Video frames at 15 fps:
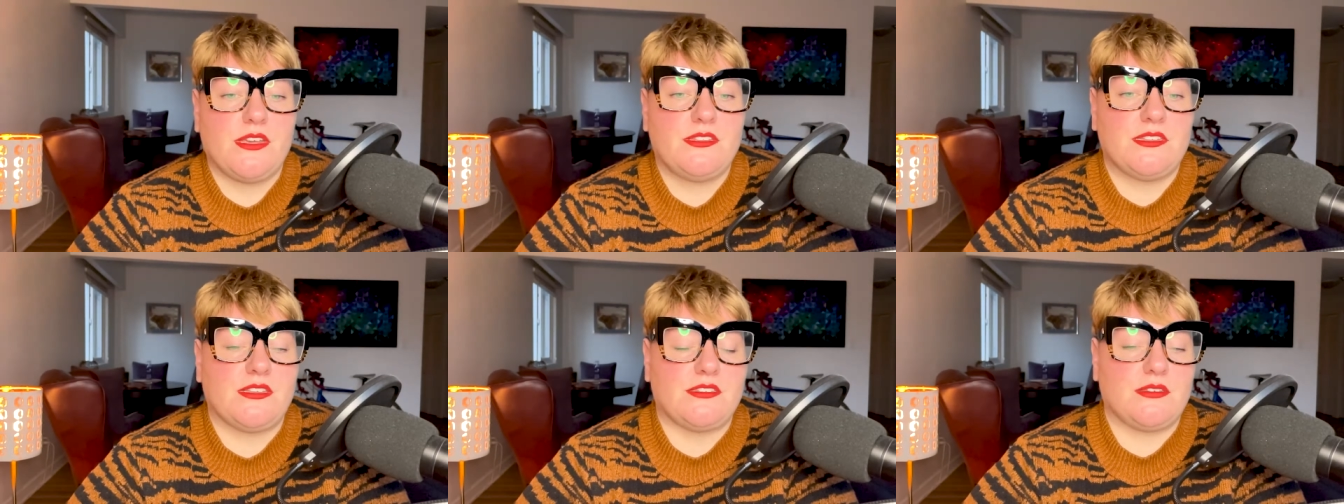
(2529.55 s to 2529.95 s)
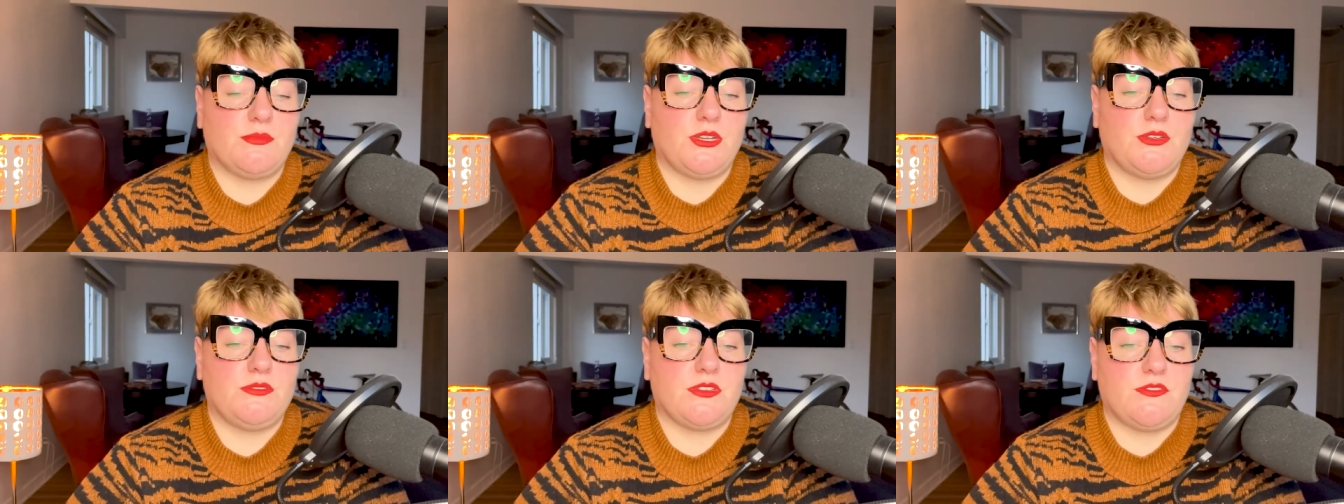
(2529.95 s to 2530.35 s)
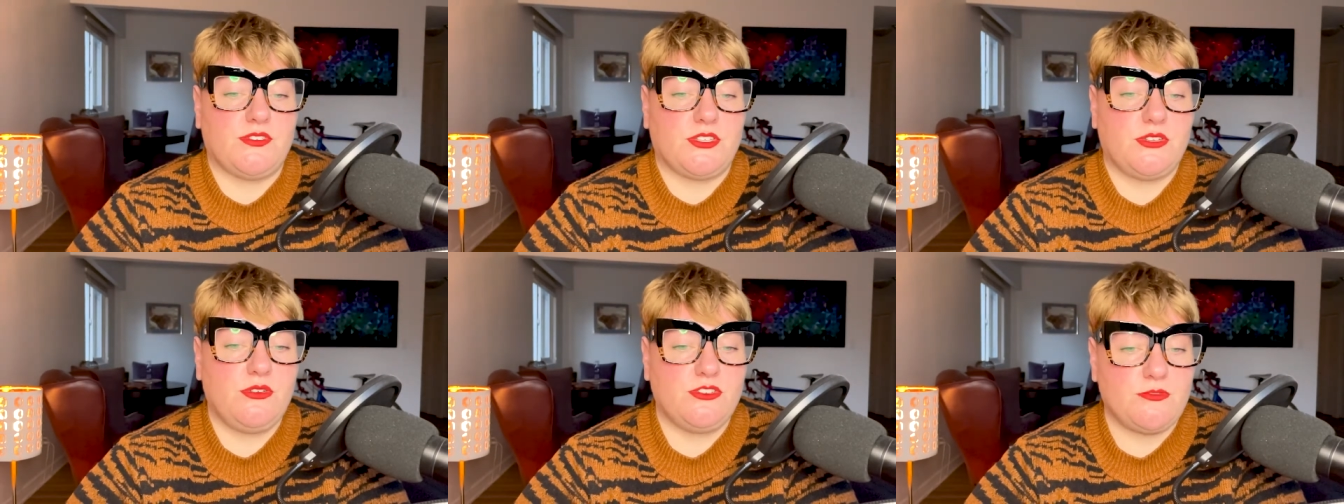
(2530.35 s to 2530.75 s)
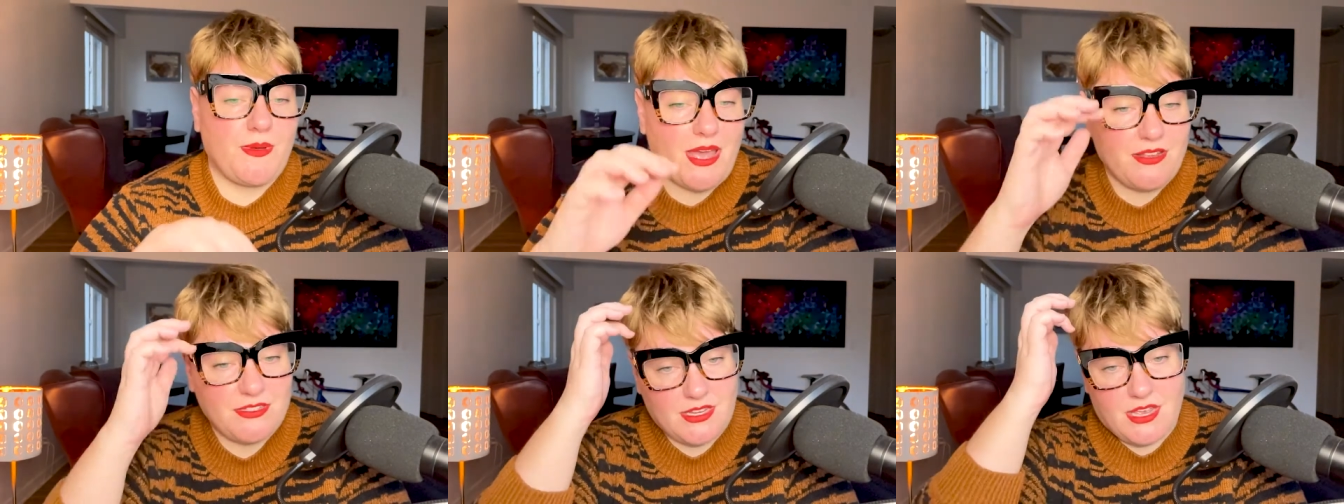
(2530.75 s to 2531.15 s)
is that someone who's over 200
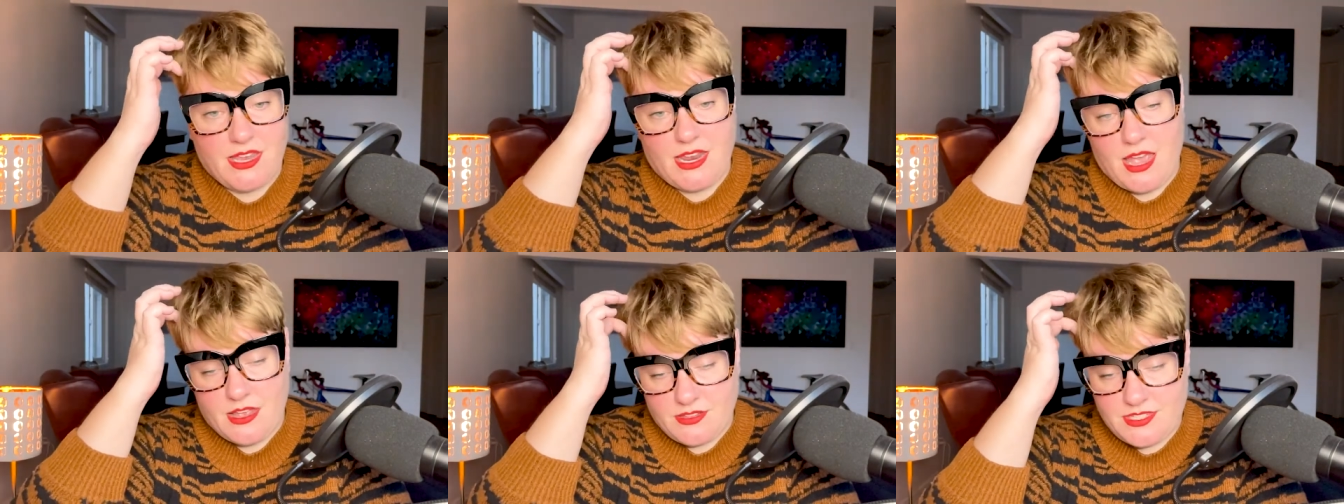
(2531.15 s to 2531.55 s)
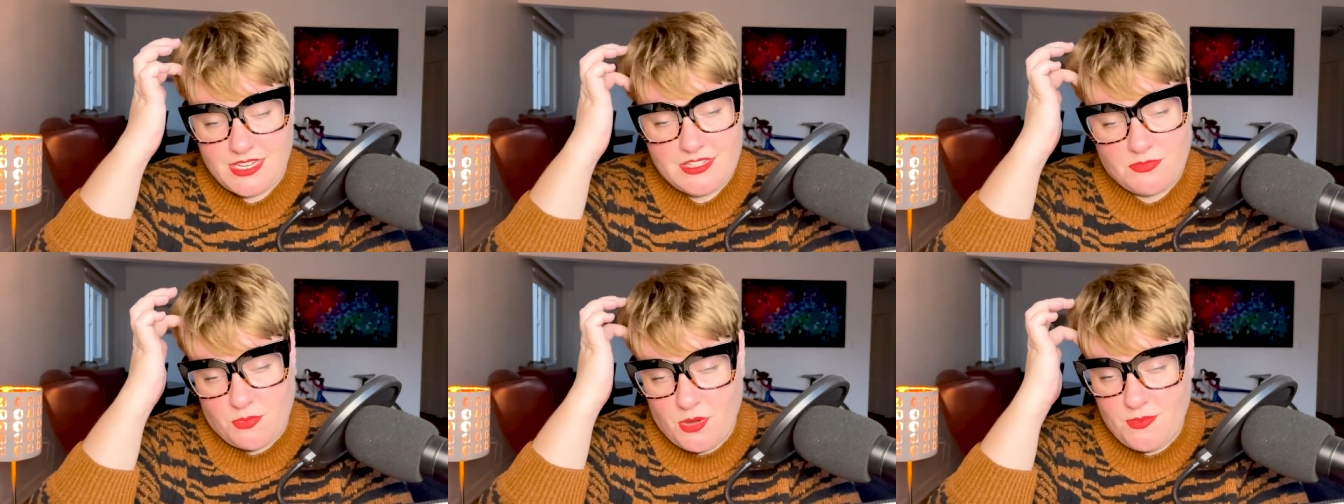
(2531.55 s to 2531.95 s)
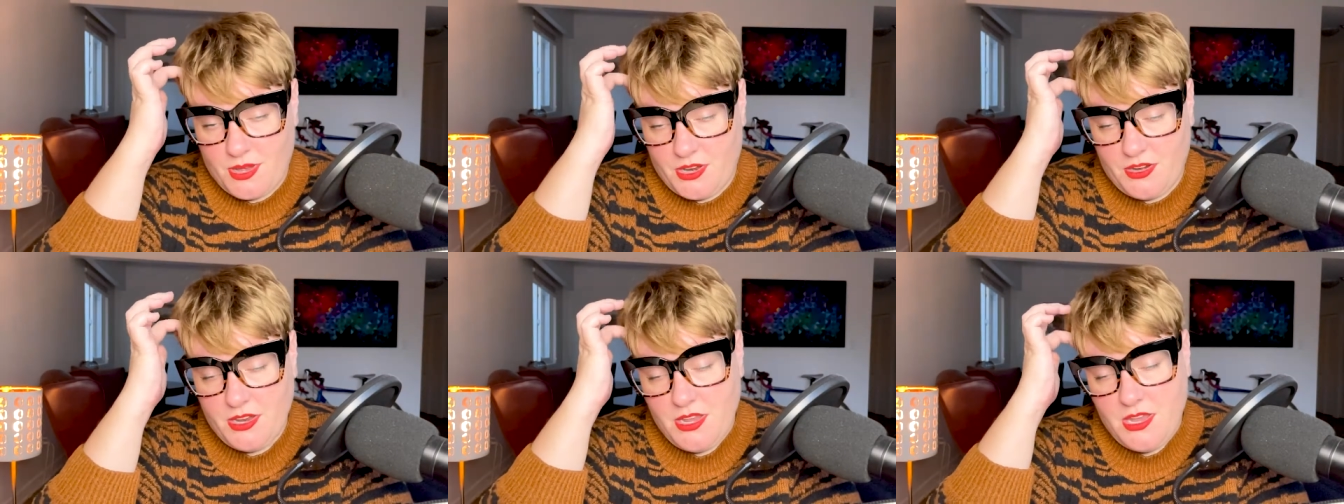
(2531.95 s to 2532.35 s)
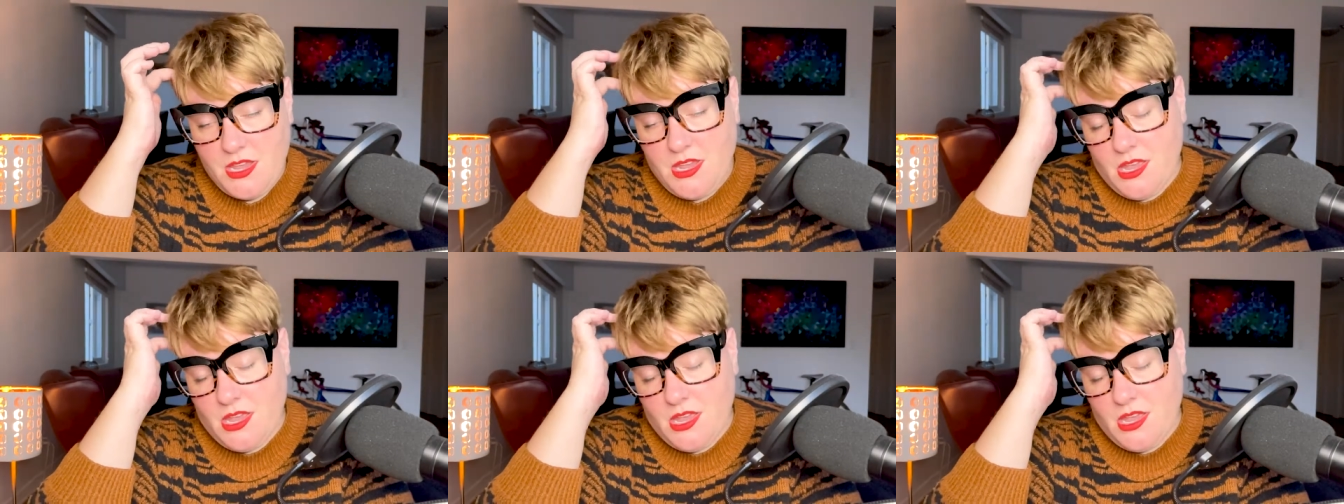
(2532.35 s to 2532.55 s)
pounds, a, a cis woman,